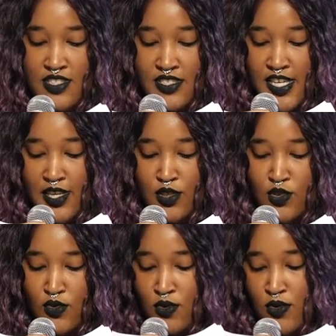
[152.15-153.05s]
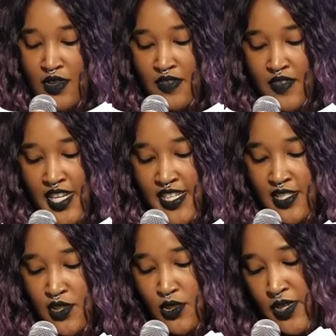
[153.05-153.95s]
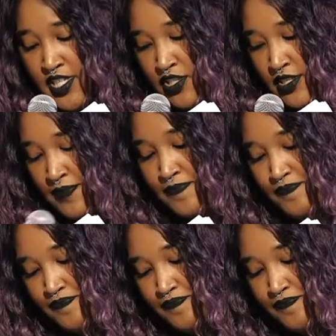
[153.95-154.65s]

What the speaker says: to take control of any situation.